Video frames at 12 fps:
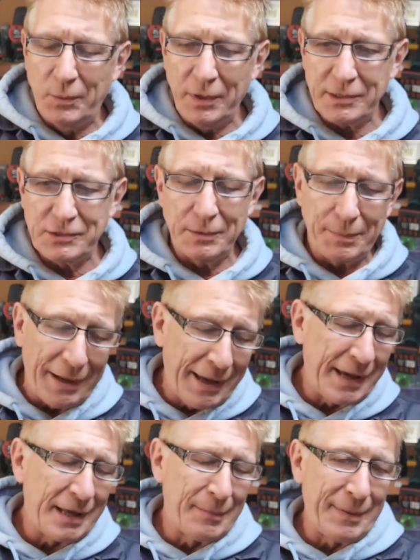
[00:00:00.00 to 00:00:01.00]
in the workshop
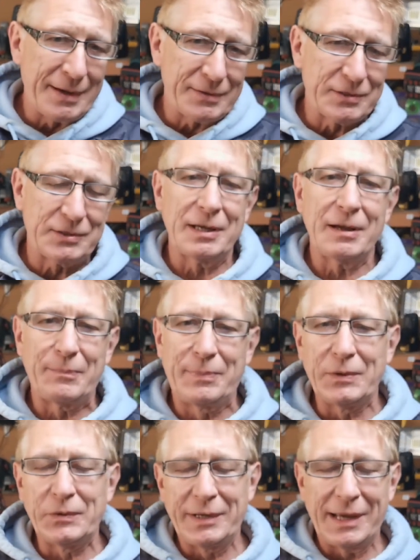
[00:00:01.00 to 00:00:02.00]
and about to start
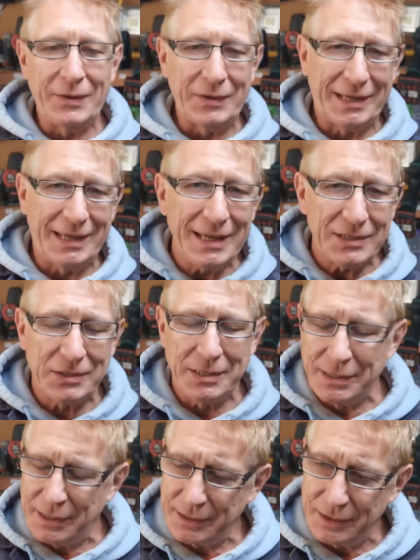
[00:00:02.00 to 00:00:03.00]
building out the
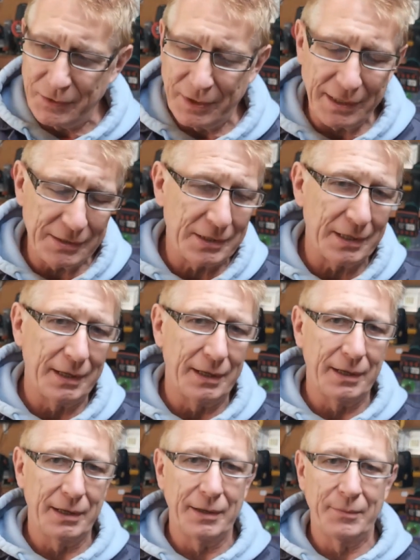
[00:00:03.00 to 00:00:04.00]
kitchen unit
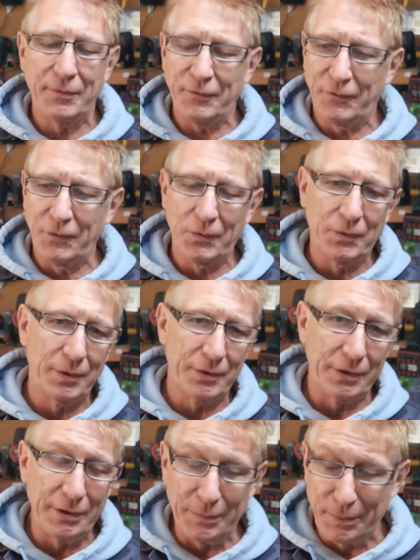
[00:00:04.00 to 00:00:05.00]

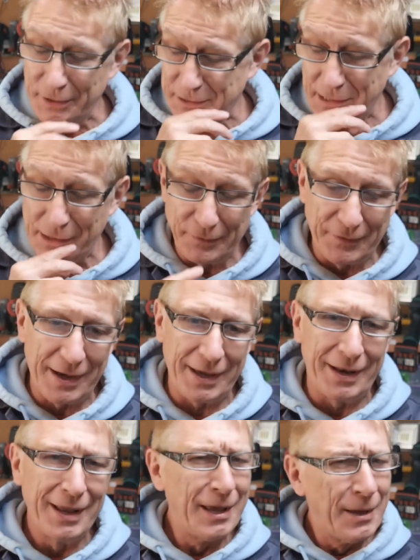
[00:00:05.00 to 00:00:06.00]
for the new project, the new
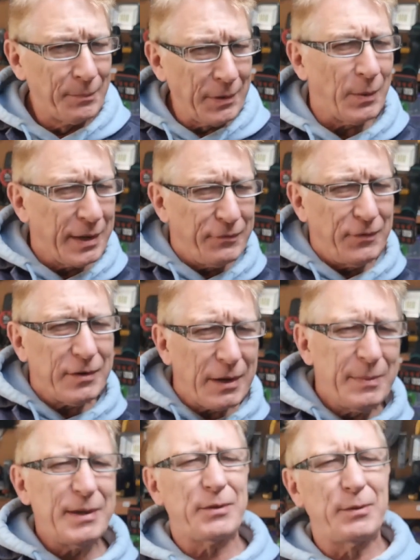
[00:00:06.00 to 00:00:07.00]
van. By the way, if you
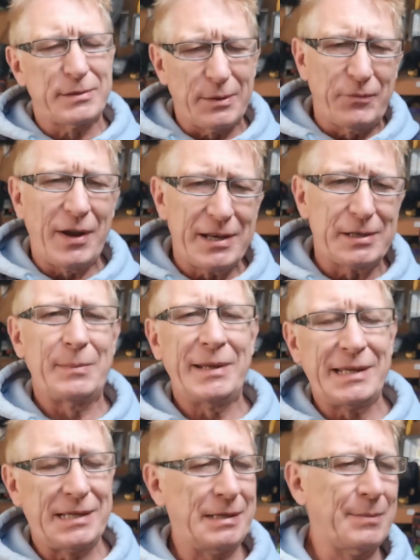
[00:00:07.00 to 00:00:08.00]
come here through some random
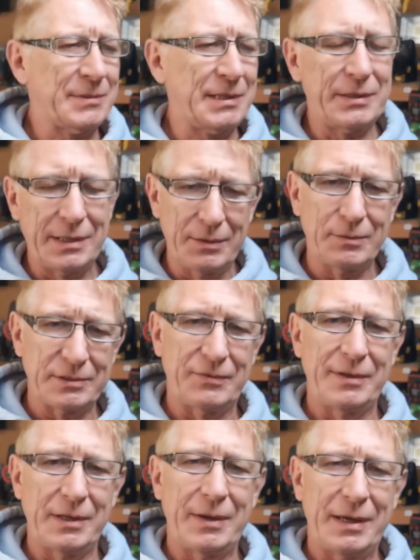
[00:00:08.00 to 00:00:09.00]
link and you haven't seen the launch
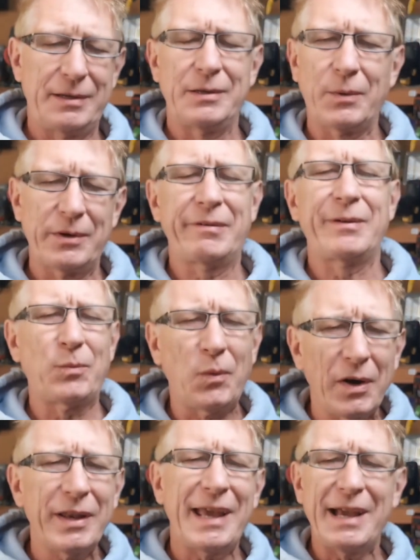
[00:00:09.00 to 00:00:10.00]
video here and you're wondering
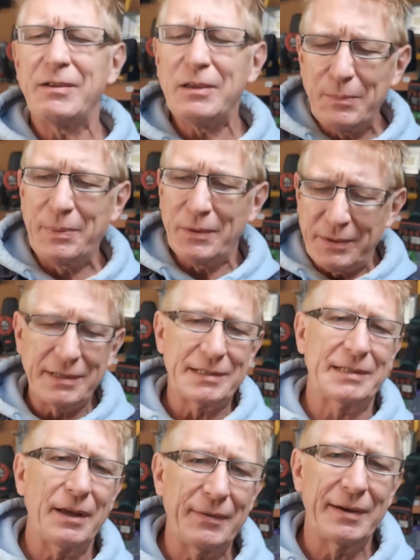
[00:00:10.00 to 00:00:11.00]
why the hell are you building
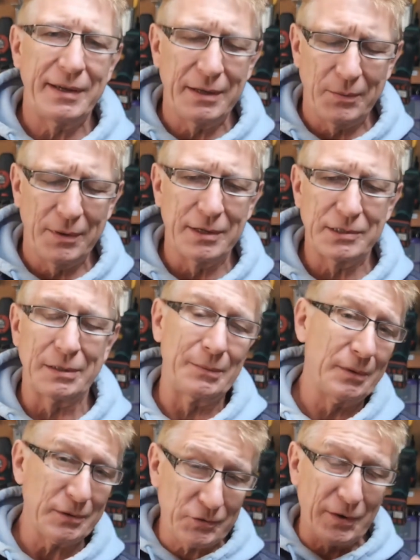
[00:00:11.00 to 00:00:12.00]
this stuff out in a
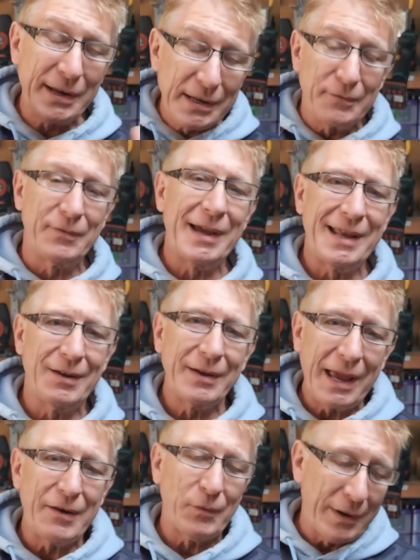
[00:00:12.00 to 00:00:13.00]
workshop, not straight in your van
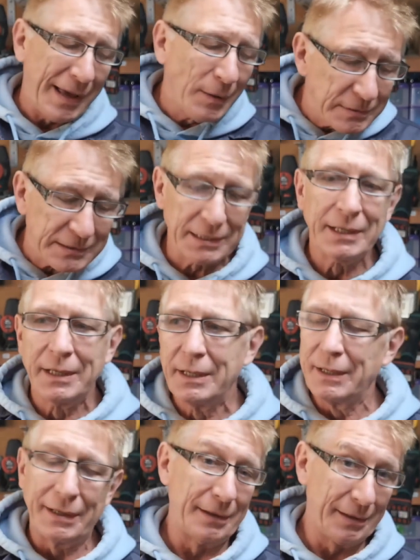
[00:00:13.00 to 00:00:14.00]
like everyone else
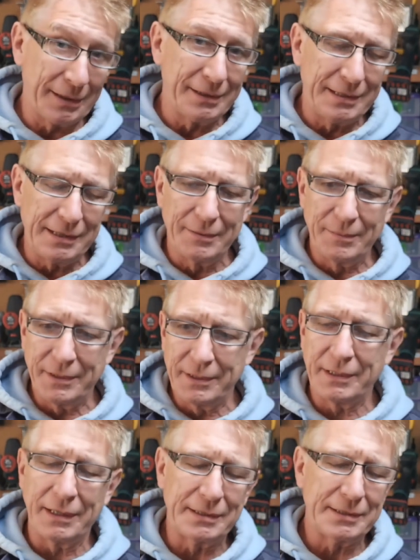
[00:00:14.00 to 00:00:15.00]
and like I did on my
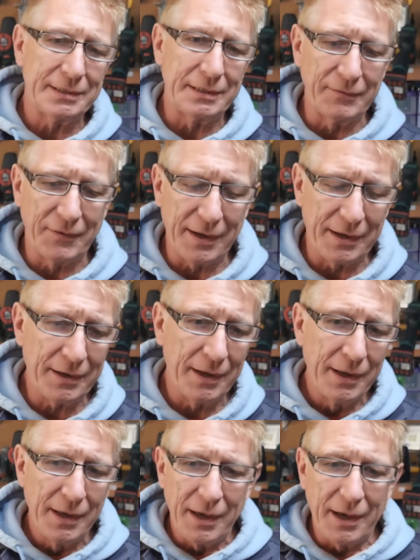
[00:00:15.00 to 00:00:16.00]
existing van,
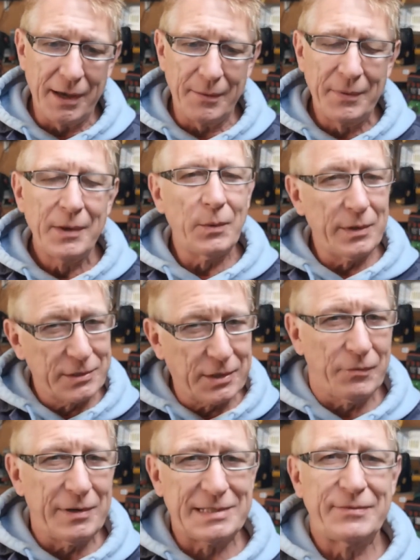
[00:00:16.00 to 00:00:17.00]
well, there's a
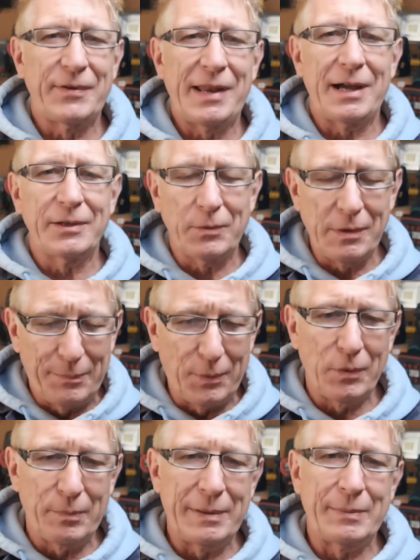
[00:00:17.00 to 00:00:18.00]
good reason for that. I don't want to
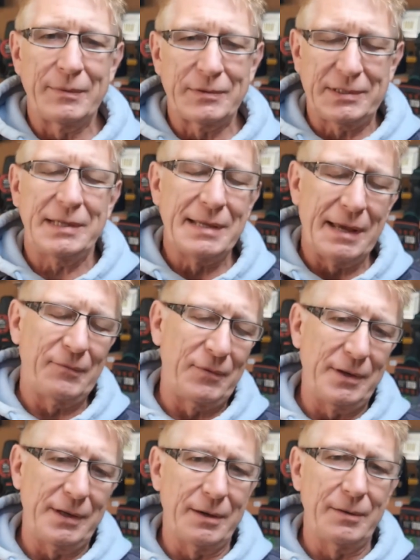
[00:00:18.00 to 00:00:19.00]
bore people who've seen that
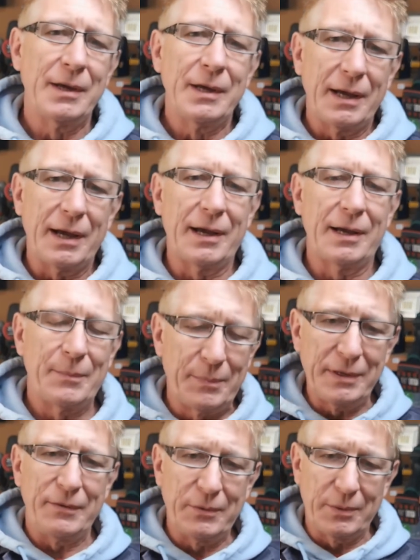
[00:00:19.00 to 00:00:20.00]
video,
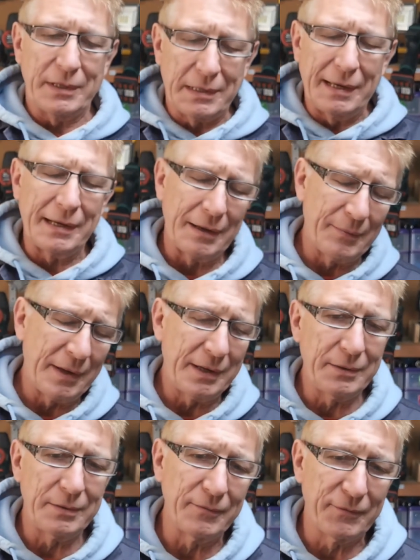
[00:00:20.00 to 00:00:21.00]
but if you want to click up there
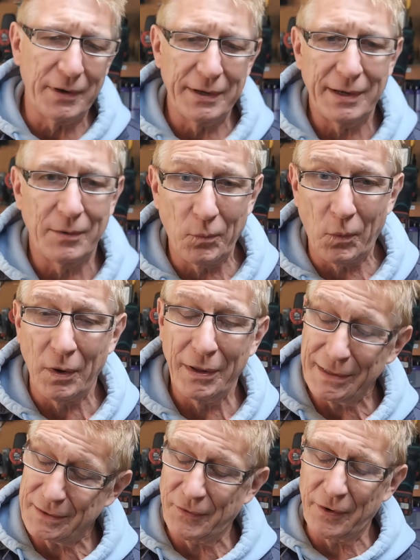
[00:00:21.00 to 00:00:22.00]
you can find out
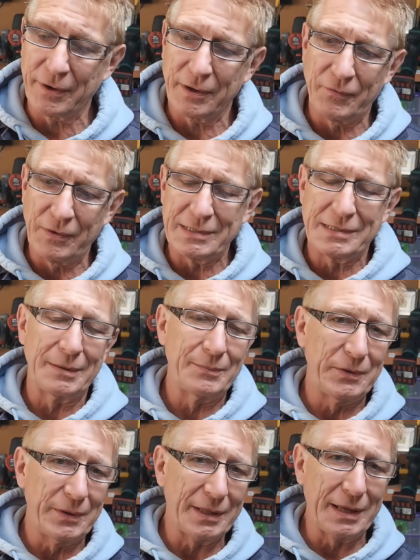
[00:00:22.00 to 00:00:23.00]
why. There's a very good reason I'm
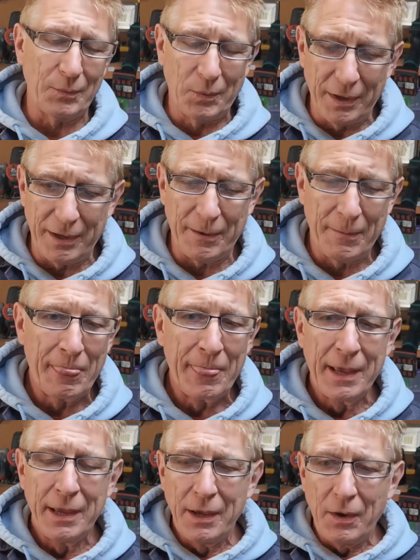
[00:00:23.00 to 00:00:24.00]
doing it that way.
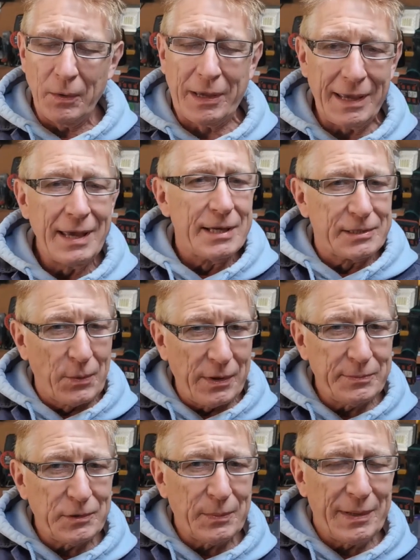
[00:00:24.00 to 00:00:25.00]
Okay, so when
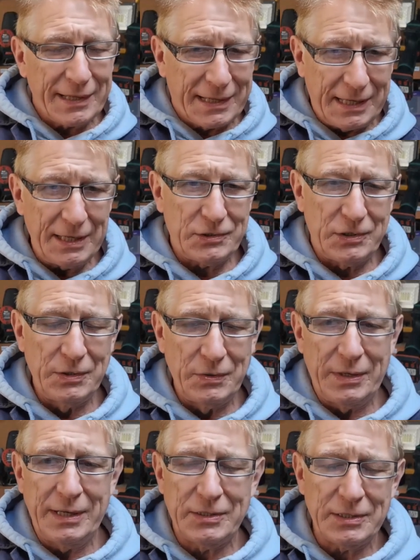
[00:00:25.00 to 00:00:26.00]
I'm talking about the kitchen
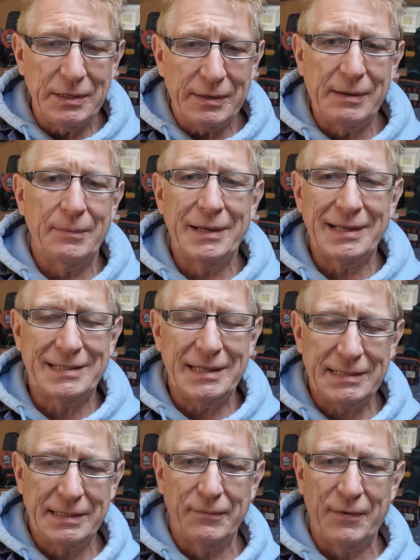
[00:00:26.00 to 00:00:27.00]
unit, just look at my
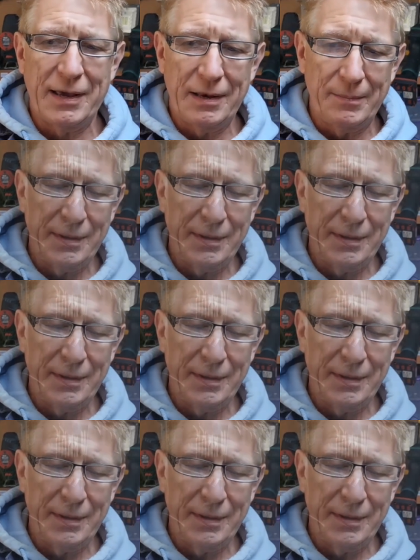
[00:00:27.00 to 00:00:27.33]
existing van in